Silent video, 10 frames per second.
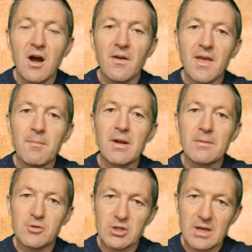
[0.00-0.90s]
Hi there, my
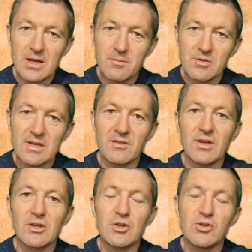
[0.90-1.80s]
name's James, and
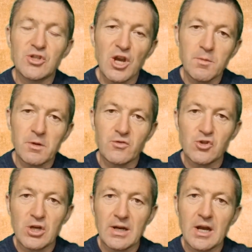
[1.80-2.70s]
thank you so much for
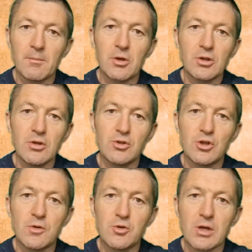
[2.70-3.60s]
checking out my
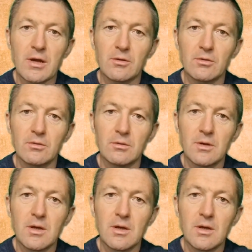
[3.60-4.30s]
YouTube channel,